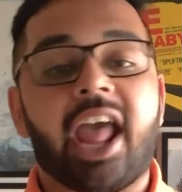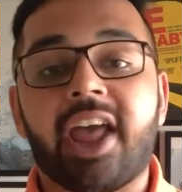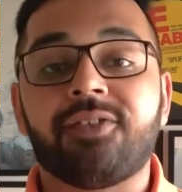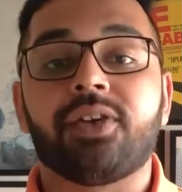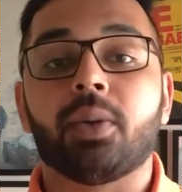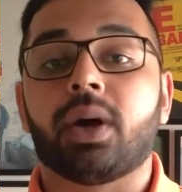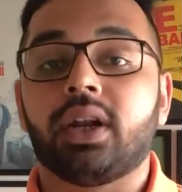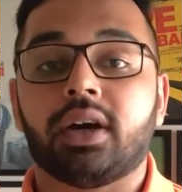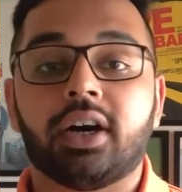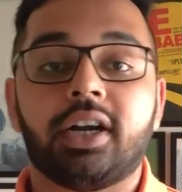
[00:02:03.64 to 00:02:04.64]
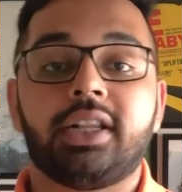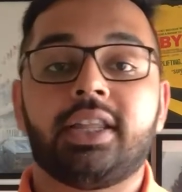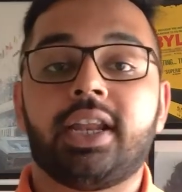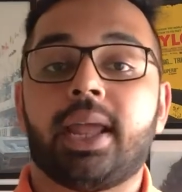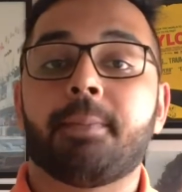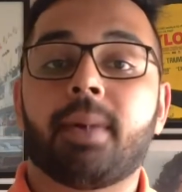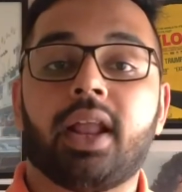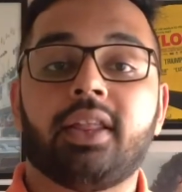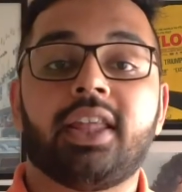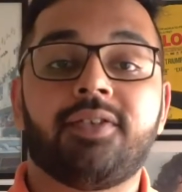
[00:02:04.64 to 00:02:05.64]
Everyone heard the name
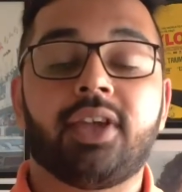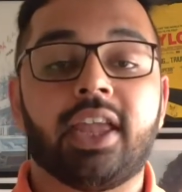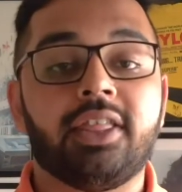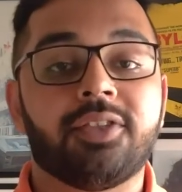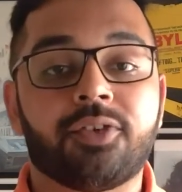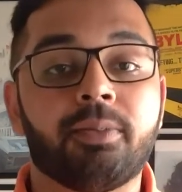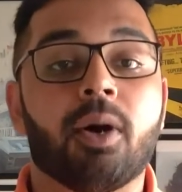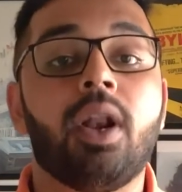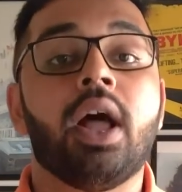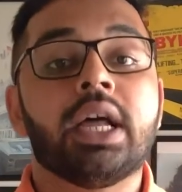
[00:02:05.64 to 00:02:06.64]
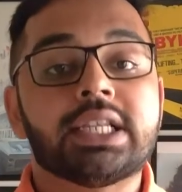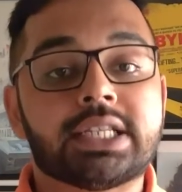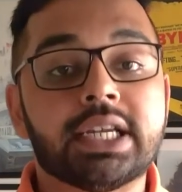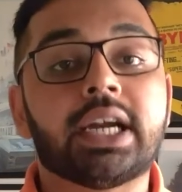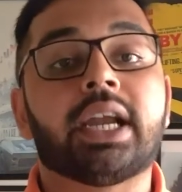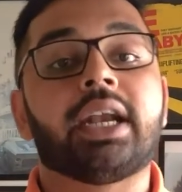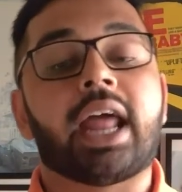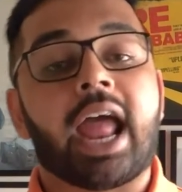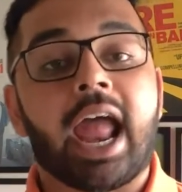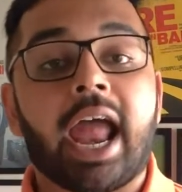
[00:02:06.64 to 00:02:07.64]
Bala Devi in the football circuit,
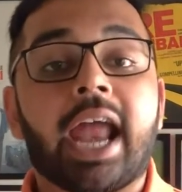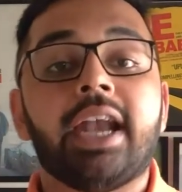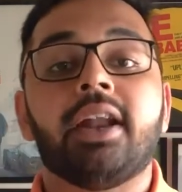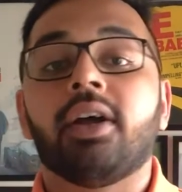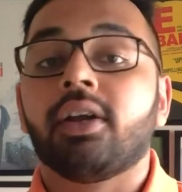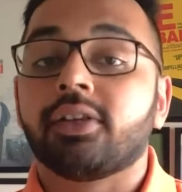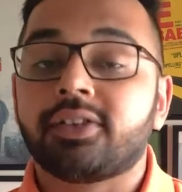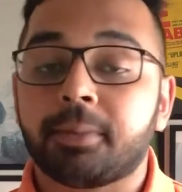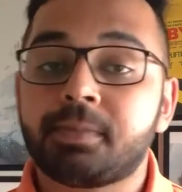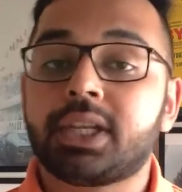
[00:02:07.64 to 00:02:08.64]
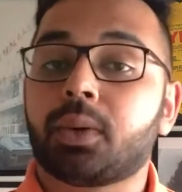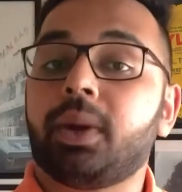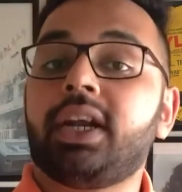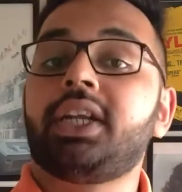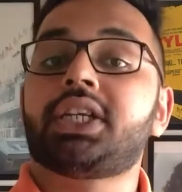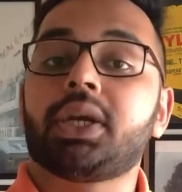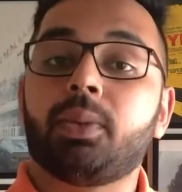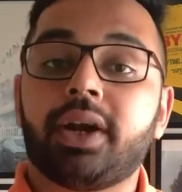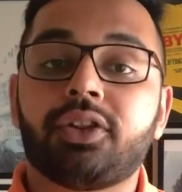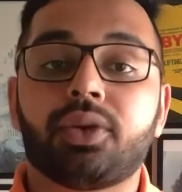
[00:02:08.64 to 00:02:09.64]
and subsequently she
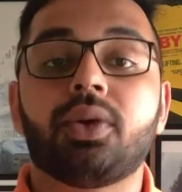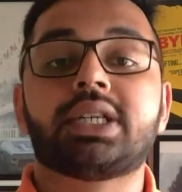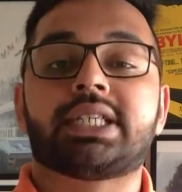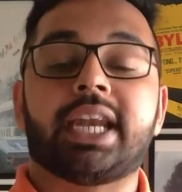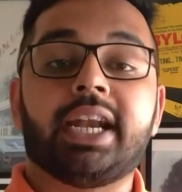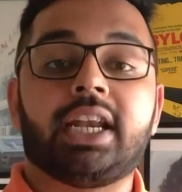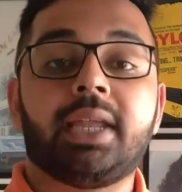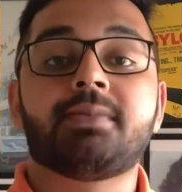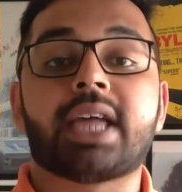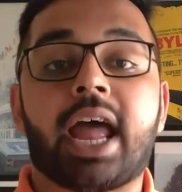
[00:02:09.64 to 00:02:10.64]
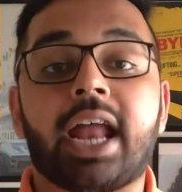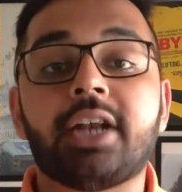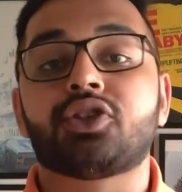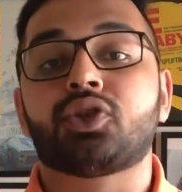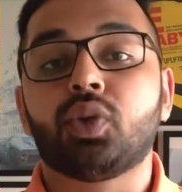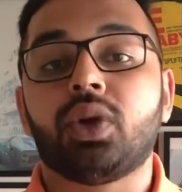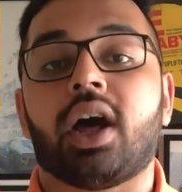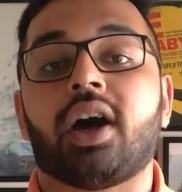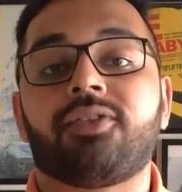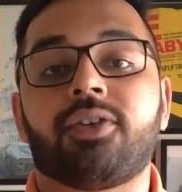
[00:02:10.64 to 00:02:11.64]
went through her state teams and soon
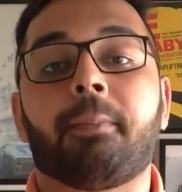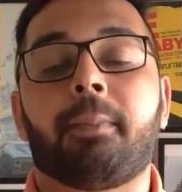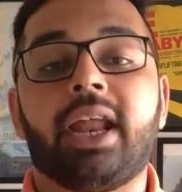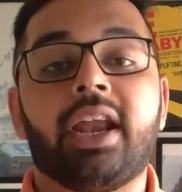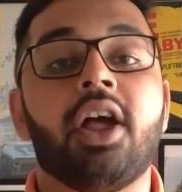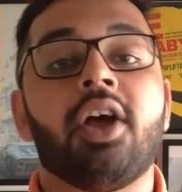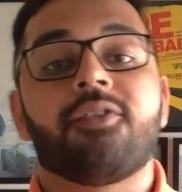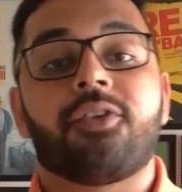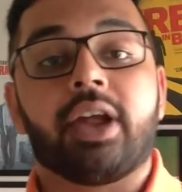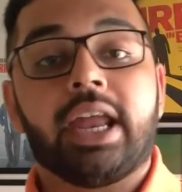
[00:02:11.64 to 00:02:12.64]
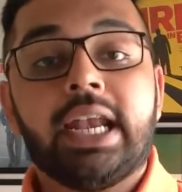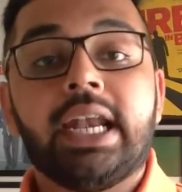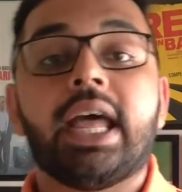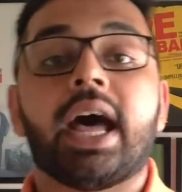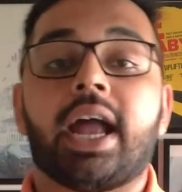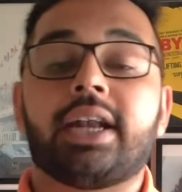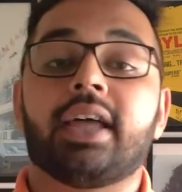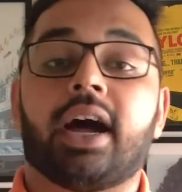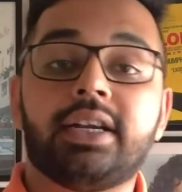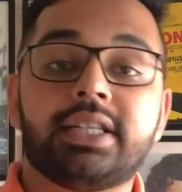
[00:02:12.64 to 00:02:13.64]
after played for India at
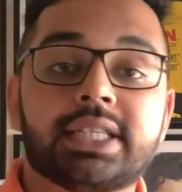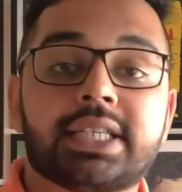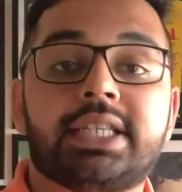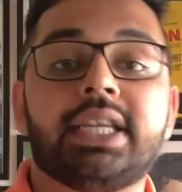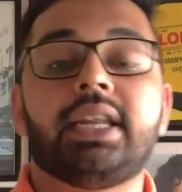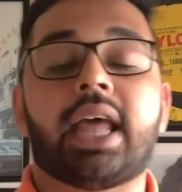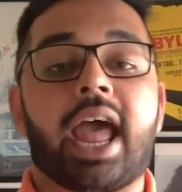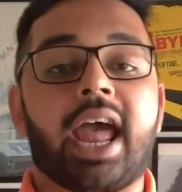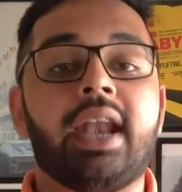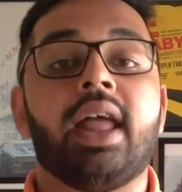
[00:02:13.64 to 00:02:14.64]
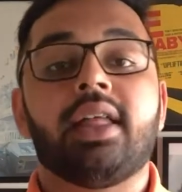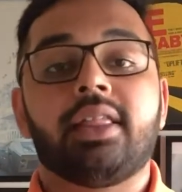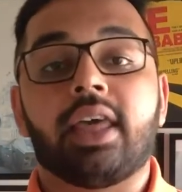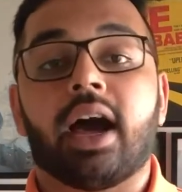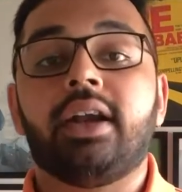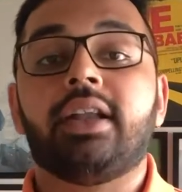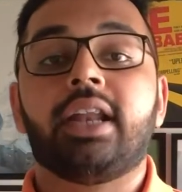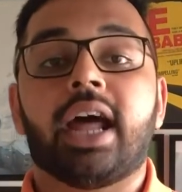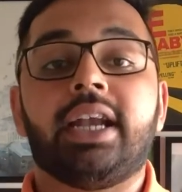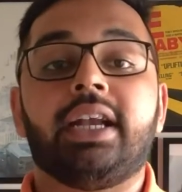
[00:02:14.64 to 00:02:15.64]
the under-16 and the
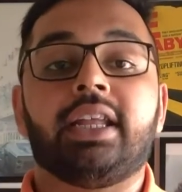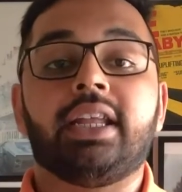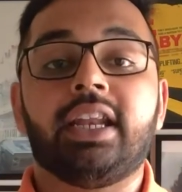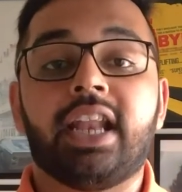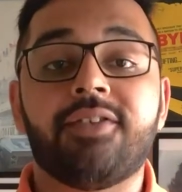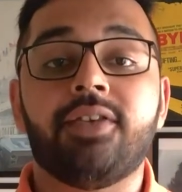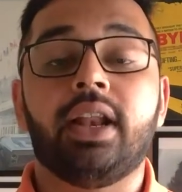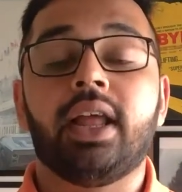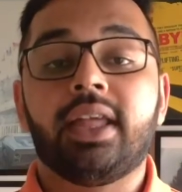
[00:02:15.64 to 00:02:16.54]
under-19 level.